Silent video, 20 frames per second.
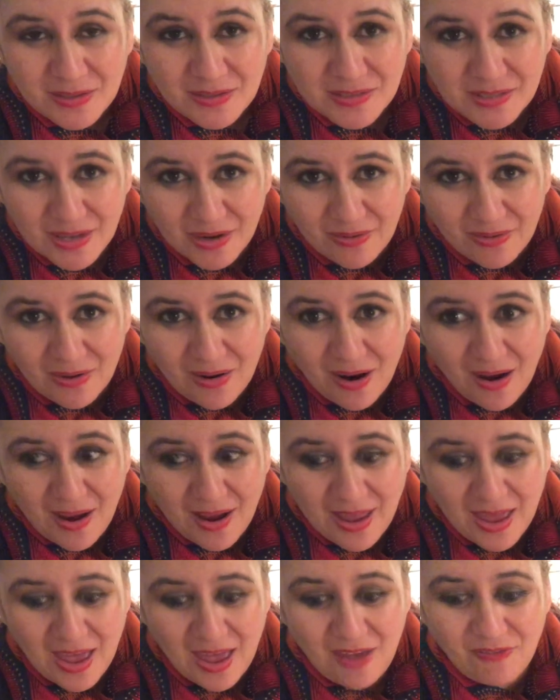So
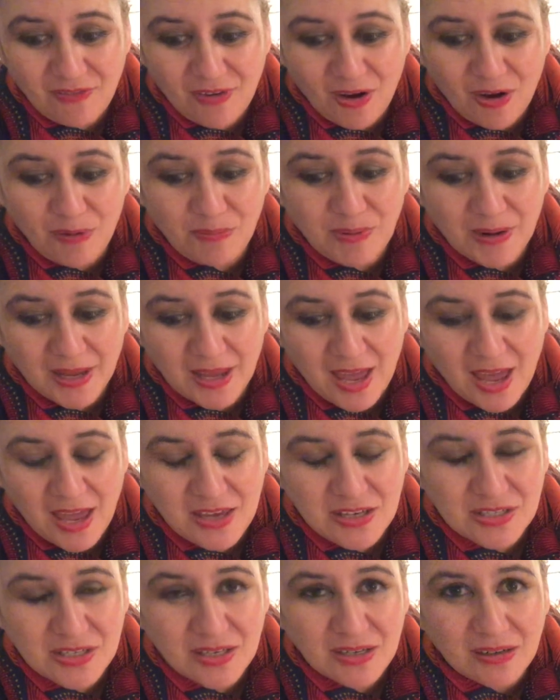I have an
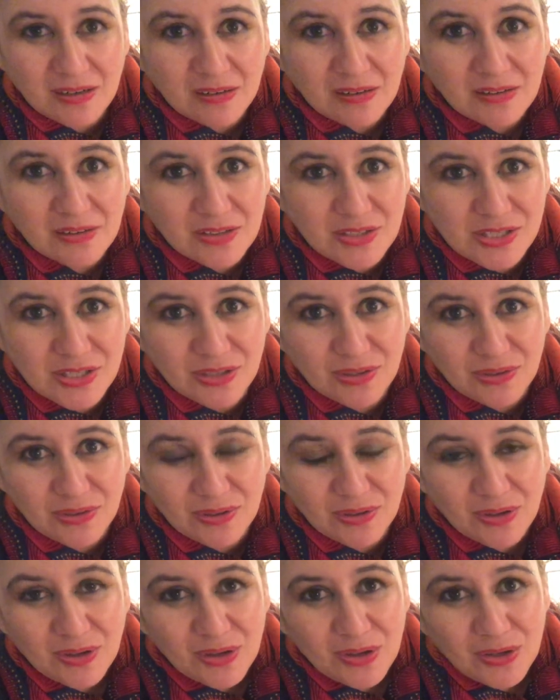obligation
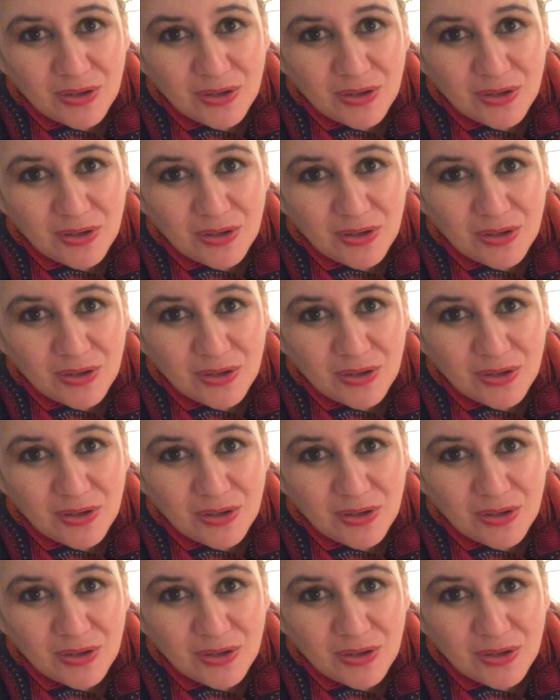to